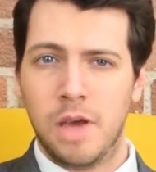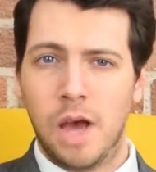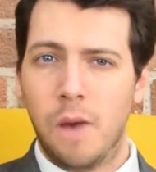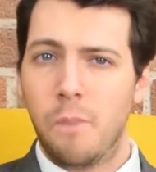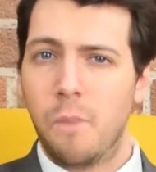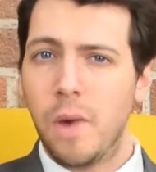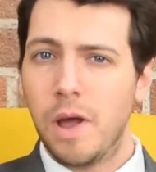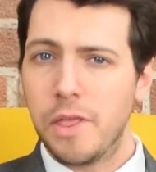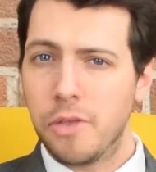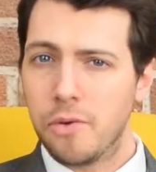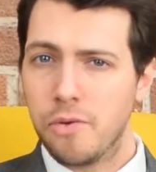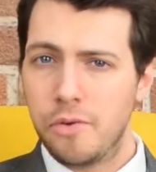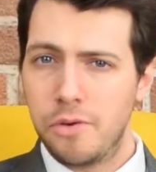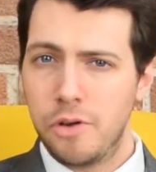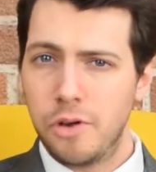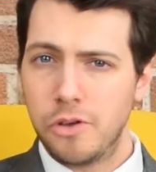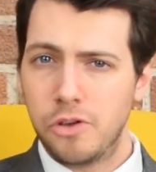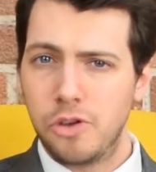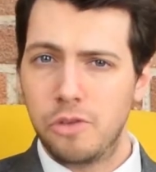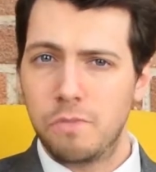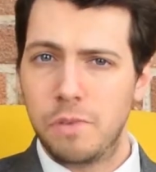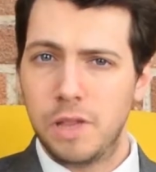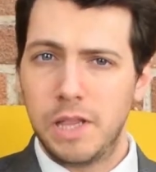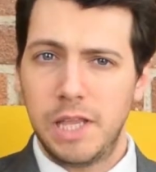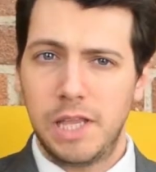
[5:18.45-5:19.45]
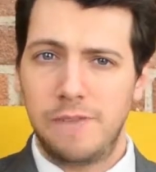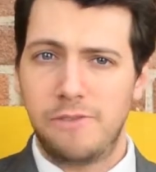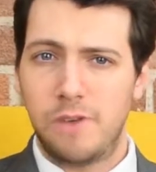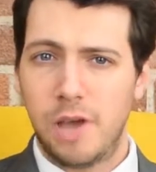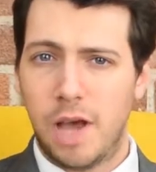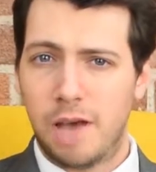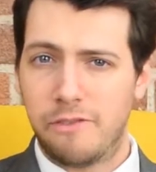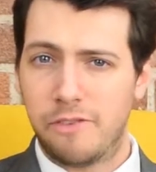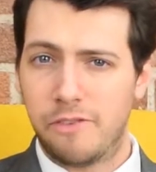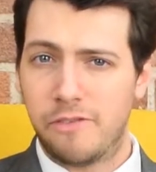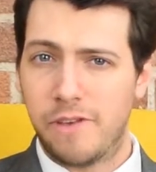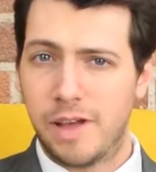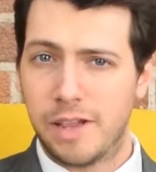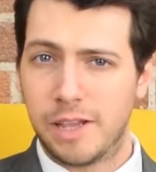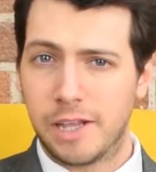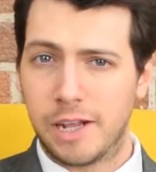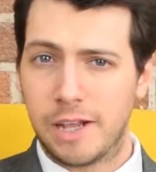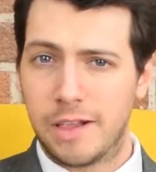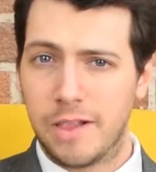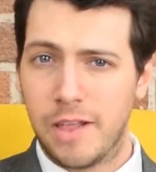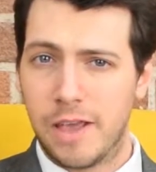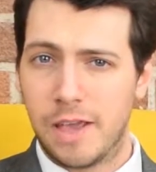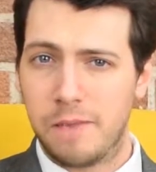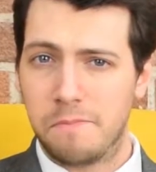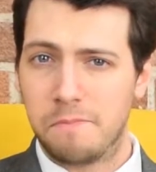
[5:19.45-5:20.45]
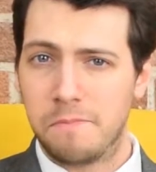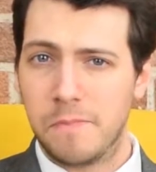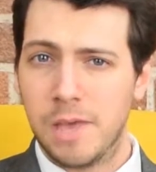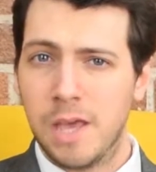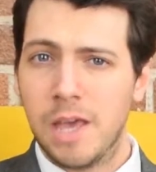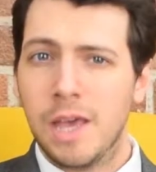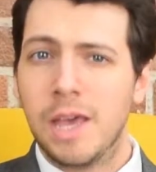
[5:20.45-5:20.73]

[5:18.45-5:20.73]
and whether or not you believe you have a valid claim,